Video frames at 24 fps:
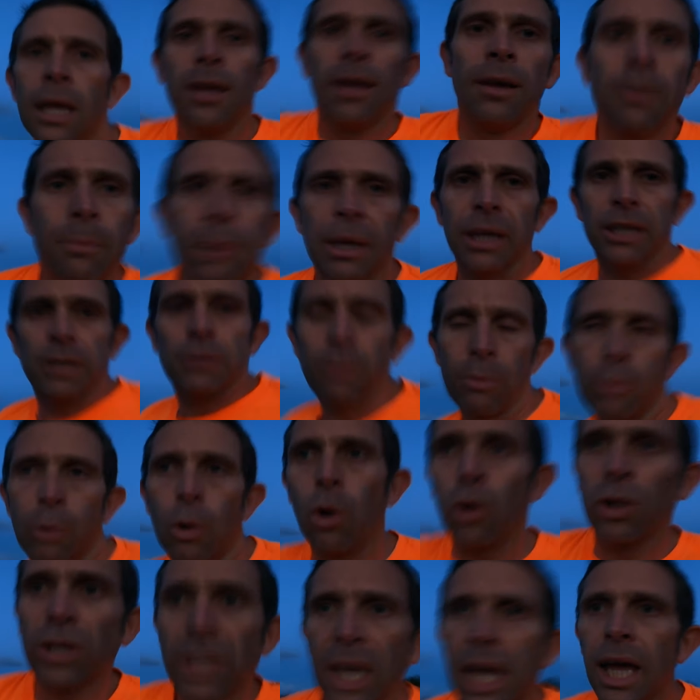mixed with
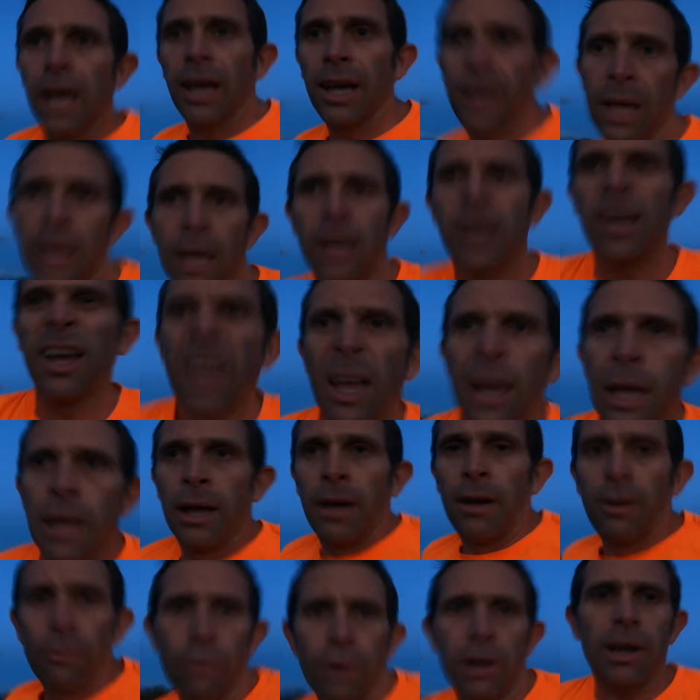water,
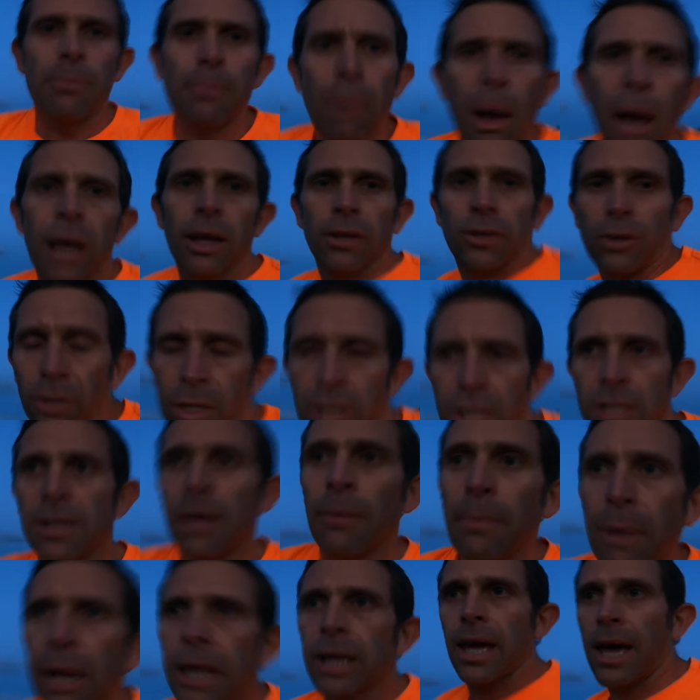really mild on the
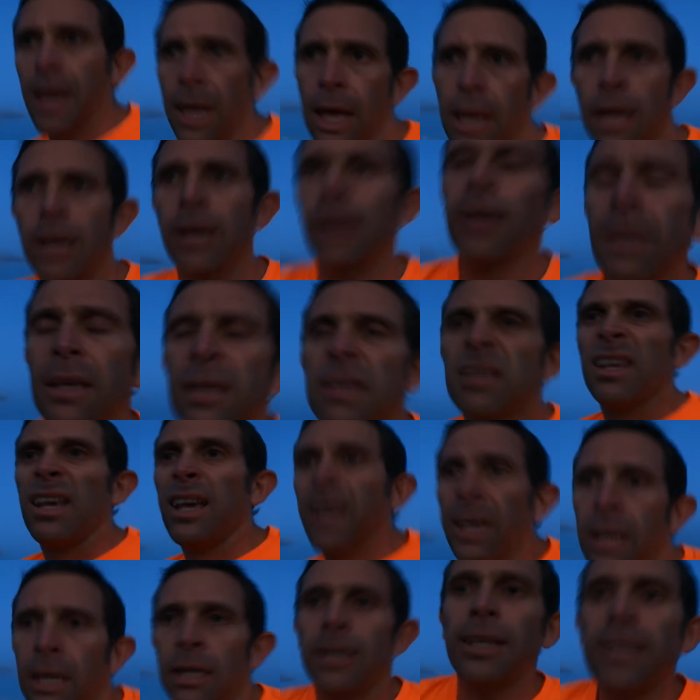stomach,
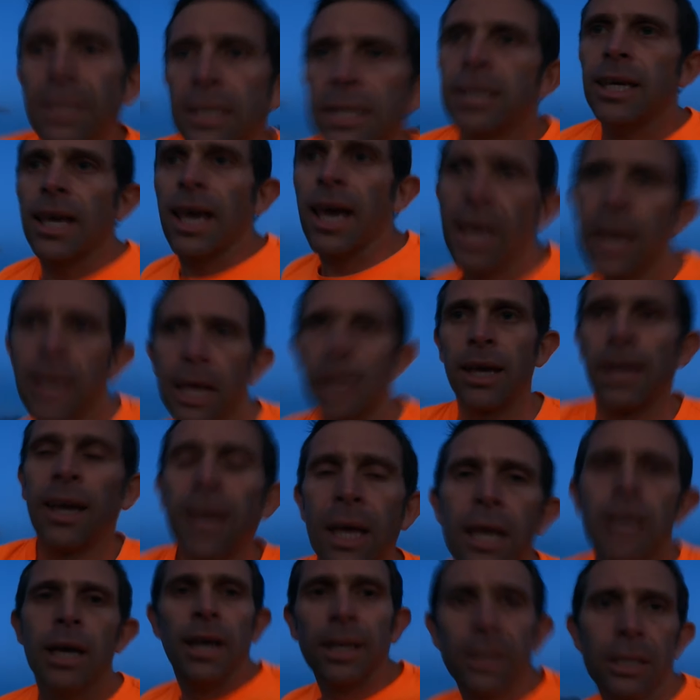easy
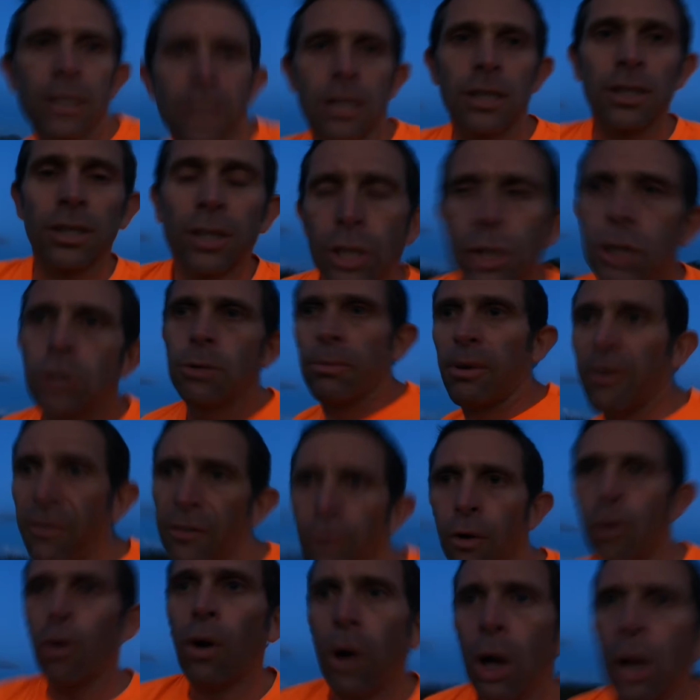to consume
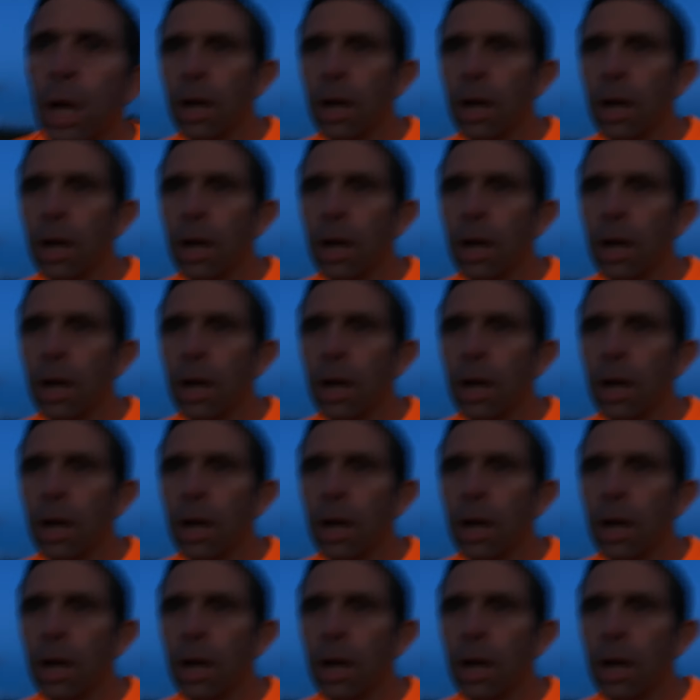before,